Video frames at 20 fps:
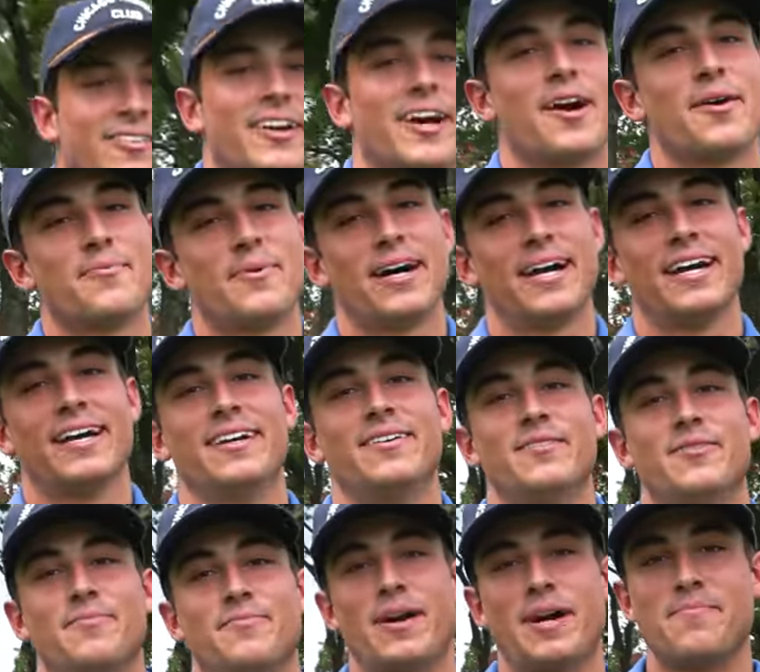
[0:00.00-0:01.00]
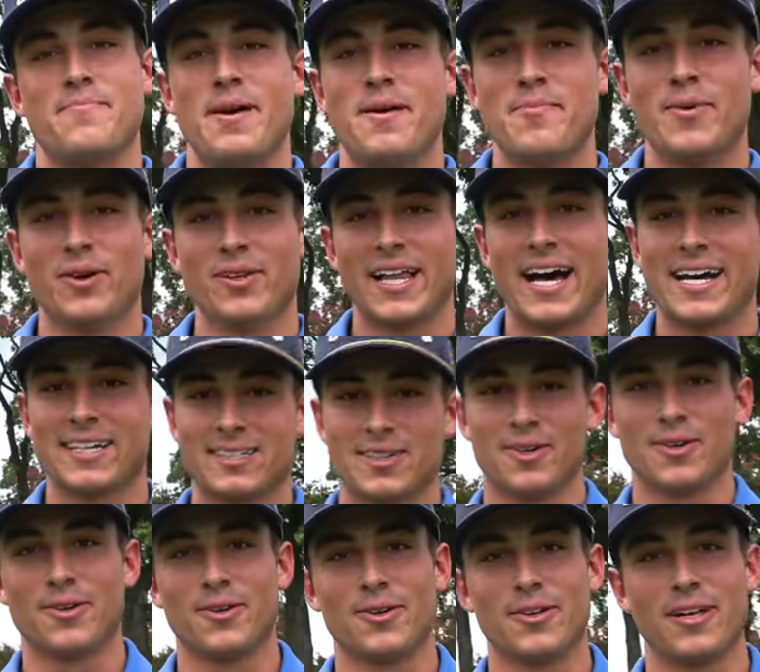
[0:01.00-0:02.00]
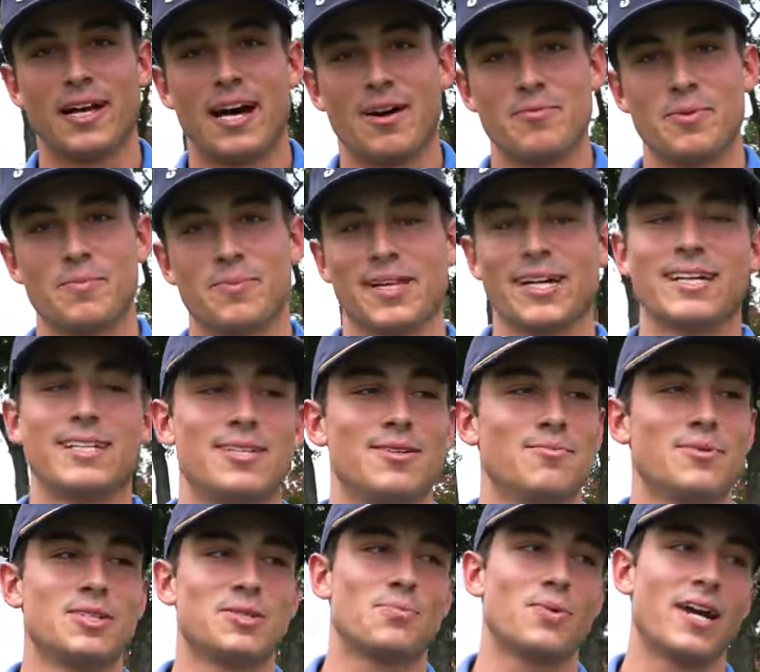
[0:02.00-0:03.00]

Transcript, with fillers: Forgot my, my memo last hole. I've been playing too much